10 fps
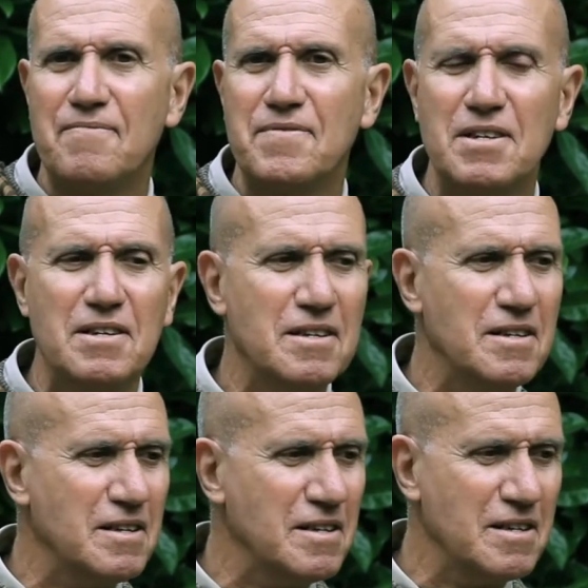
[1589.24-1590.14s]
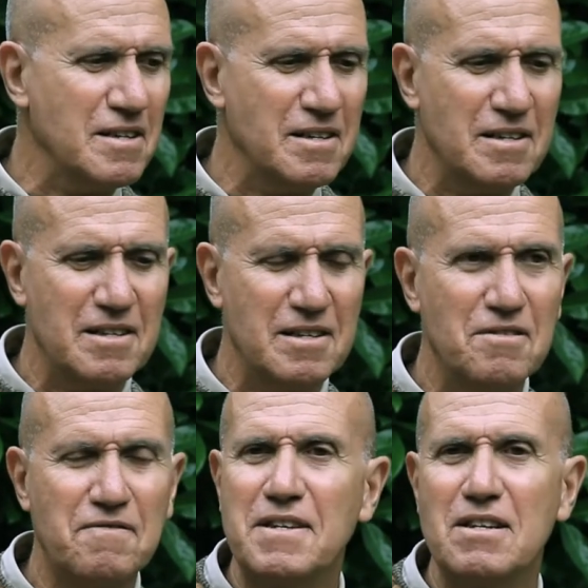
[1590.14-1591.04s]
the, the
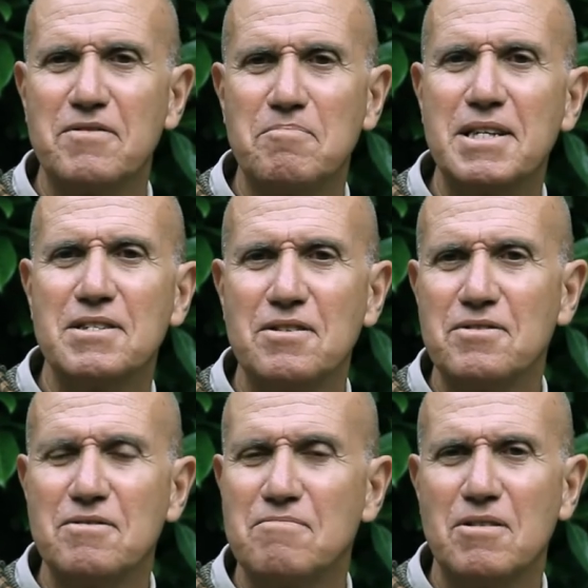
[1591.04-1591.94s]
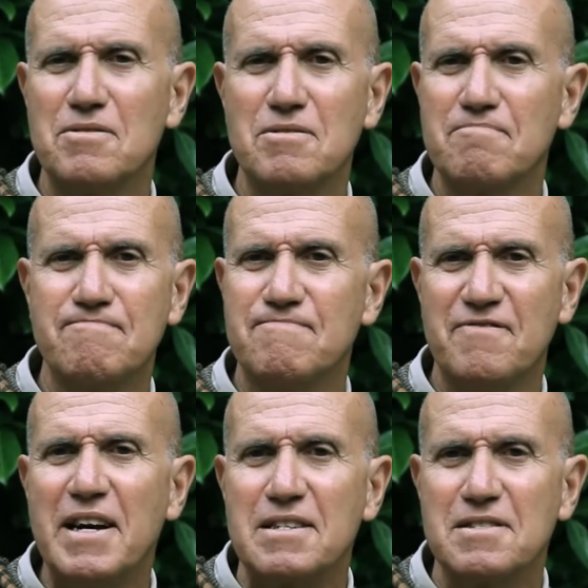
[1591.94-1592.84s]
feel of the breeze on your, on your
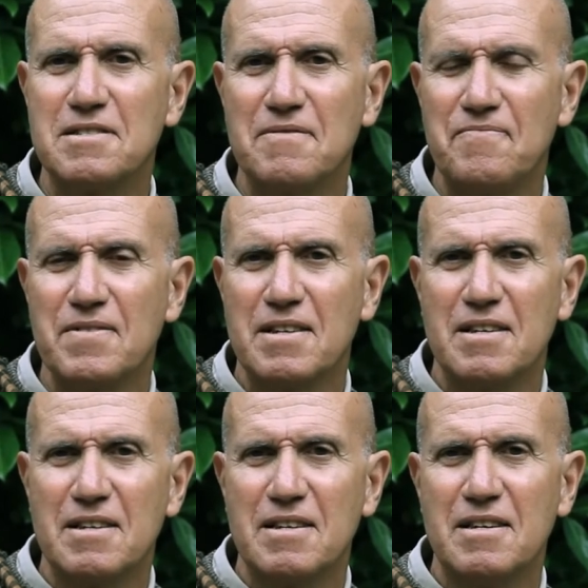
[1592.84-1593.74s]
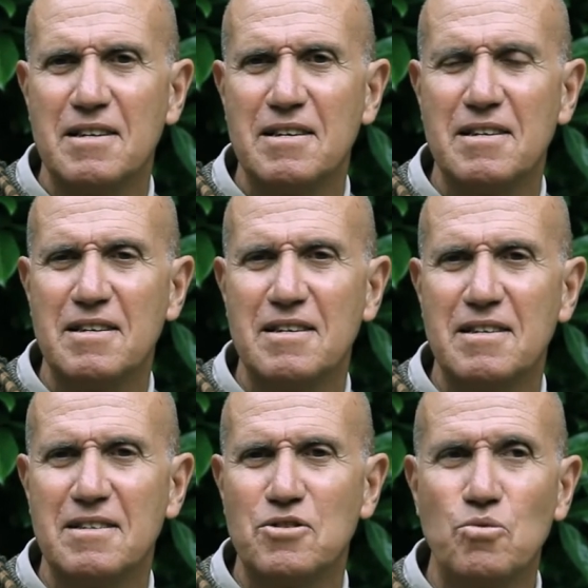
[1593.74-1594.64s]
face,
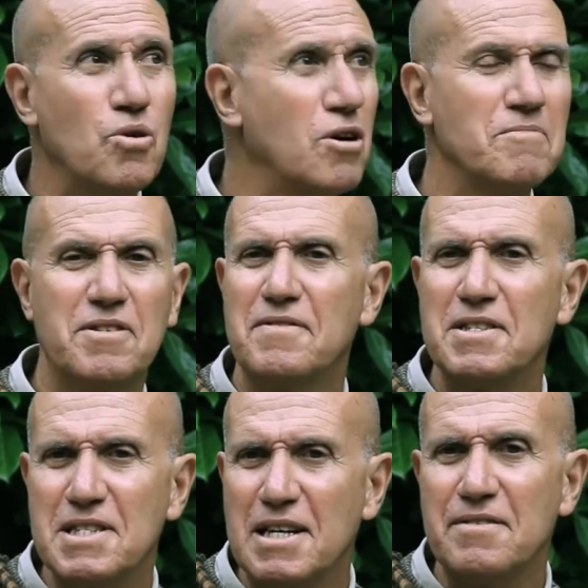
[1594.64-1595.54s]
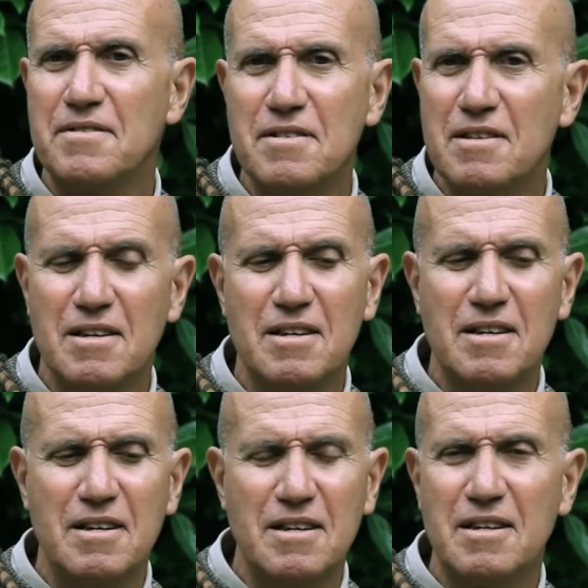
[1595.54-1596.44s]
uh, the warmth of the sun,
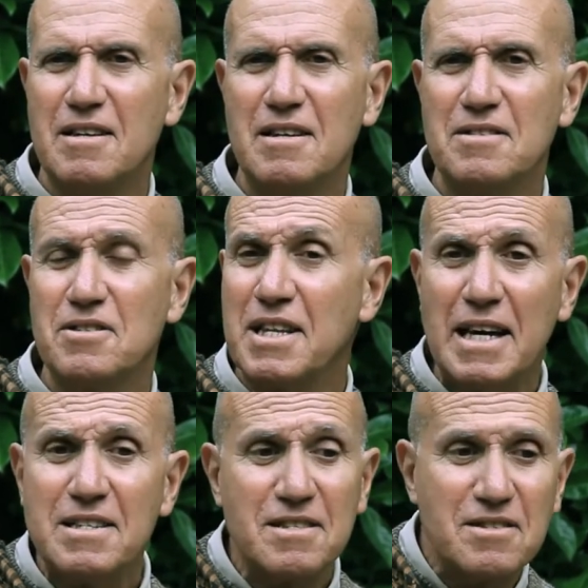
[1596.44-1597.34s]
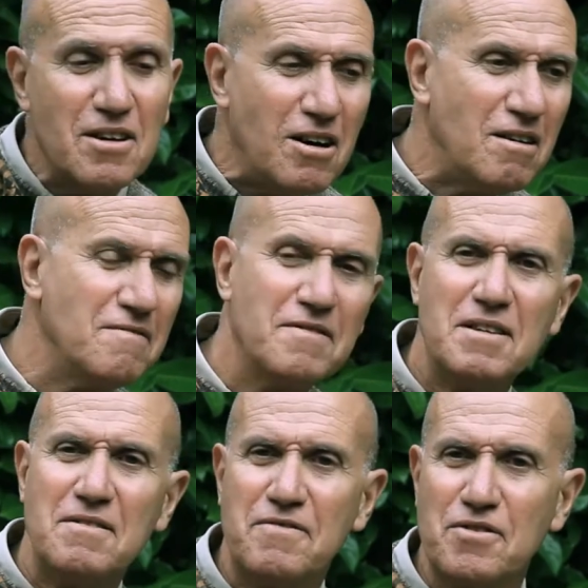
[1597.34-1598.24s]
uh, the taste of
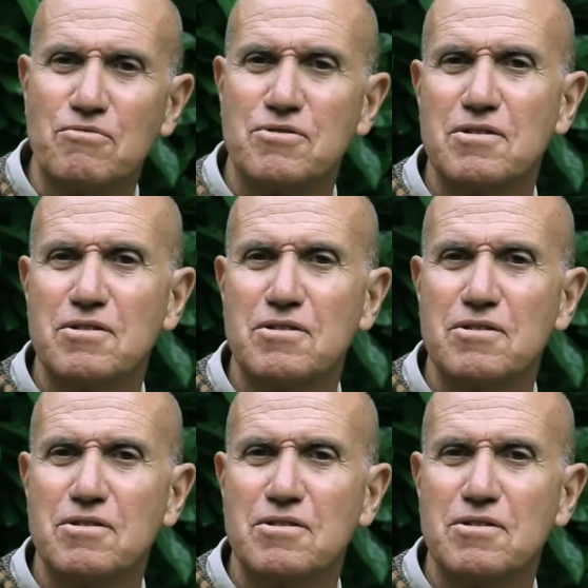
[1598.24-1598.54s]
uh, fruit.